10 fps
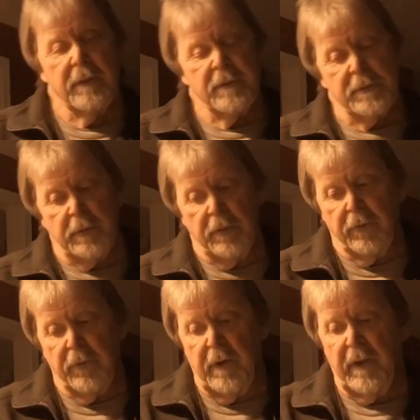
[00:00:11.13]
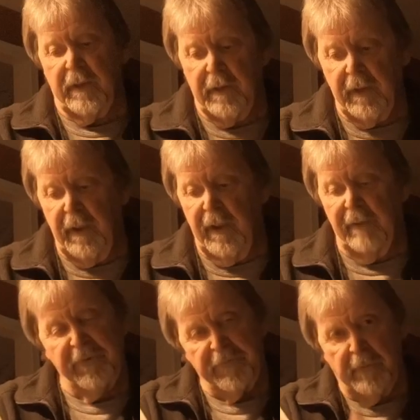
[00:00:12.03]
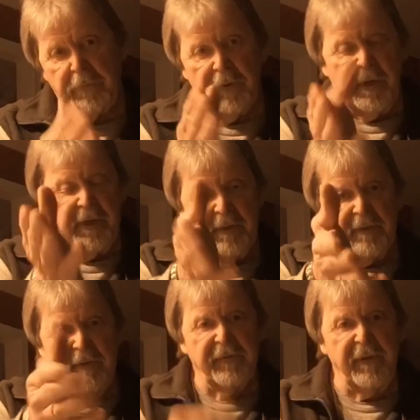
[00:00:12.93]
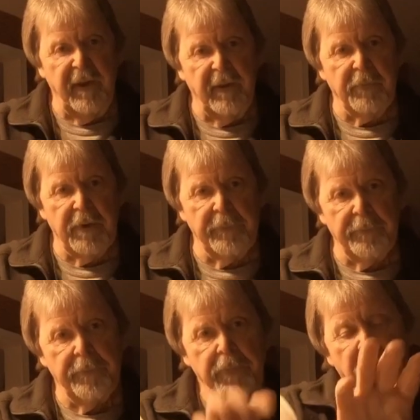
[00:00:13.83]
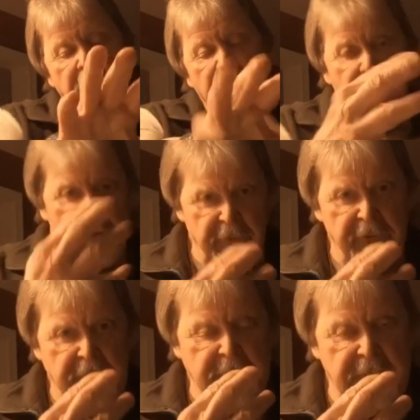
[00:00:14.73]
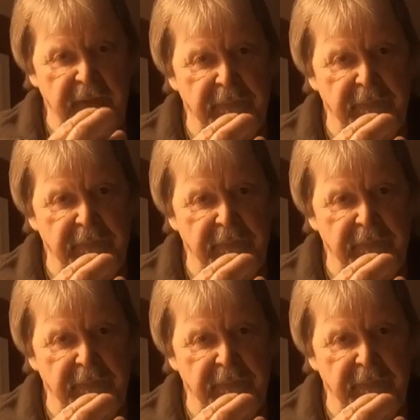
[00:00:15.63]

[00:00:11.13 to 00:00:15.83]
so I can have, if I'm looking at this camera, you can see